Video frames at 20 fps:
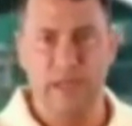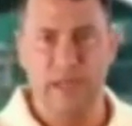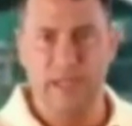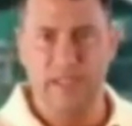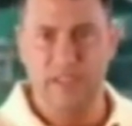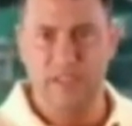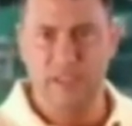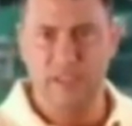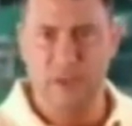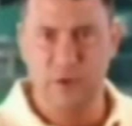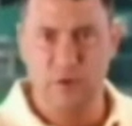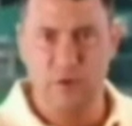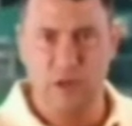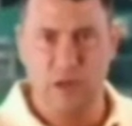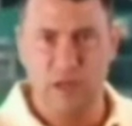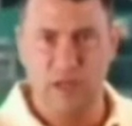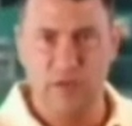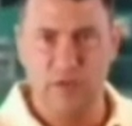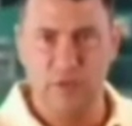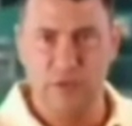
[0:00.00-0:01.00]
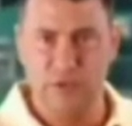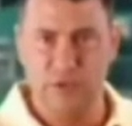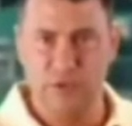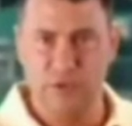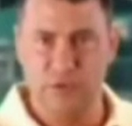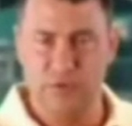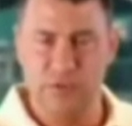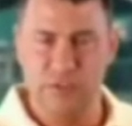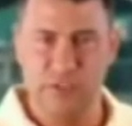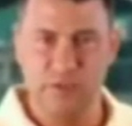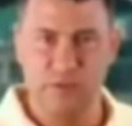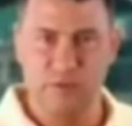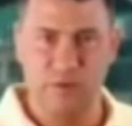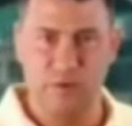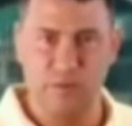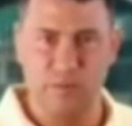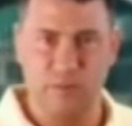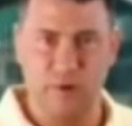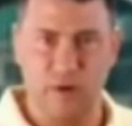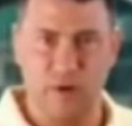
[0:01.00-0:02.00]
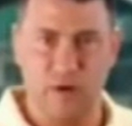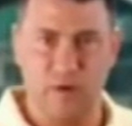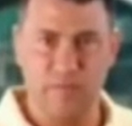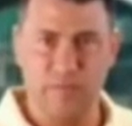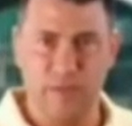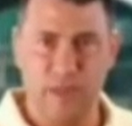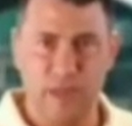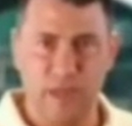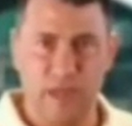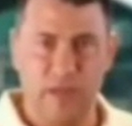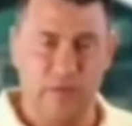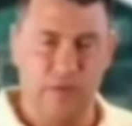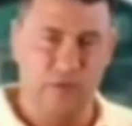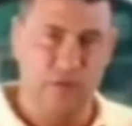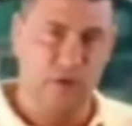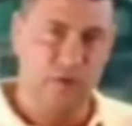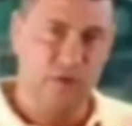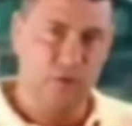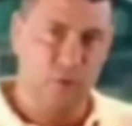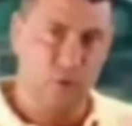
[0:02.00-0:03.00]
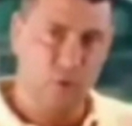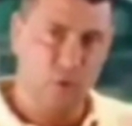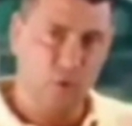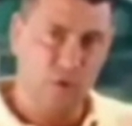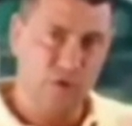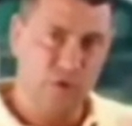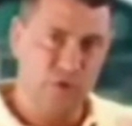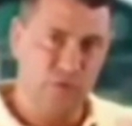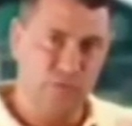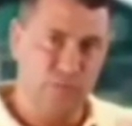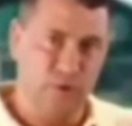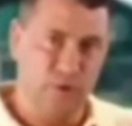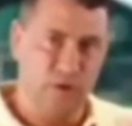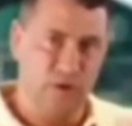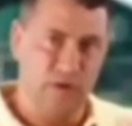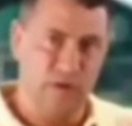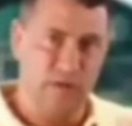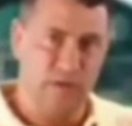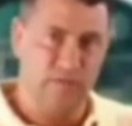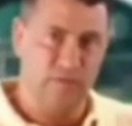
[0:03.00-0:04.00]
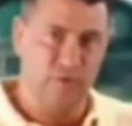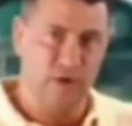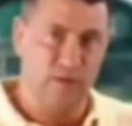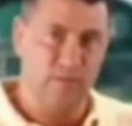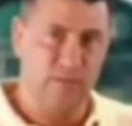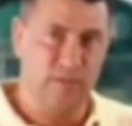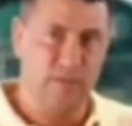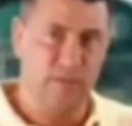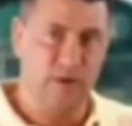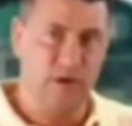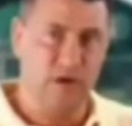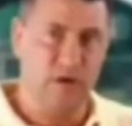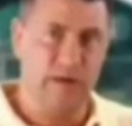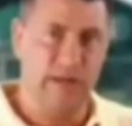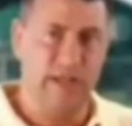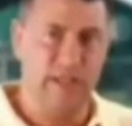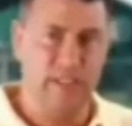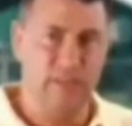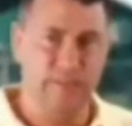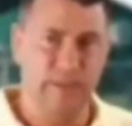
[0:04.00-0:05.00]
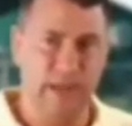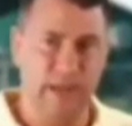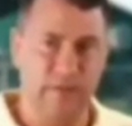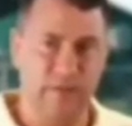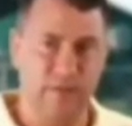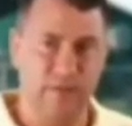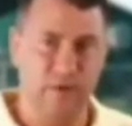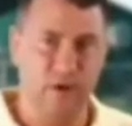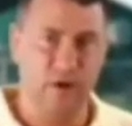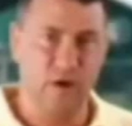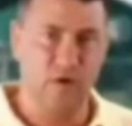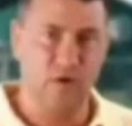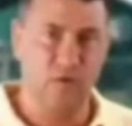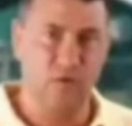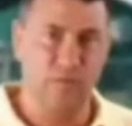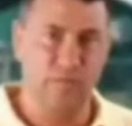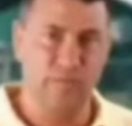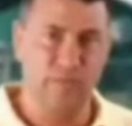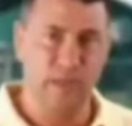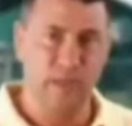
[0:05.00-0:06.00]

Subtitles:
It has a center line to ensure you're centered on the ball, and there's also a horseshoe mark that frames the ball and its path to the hole.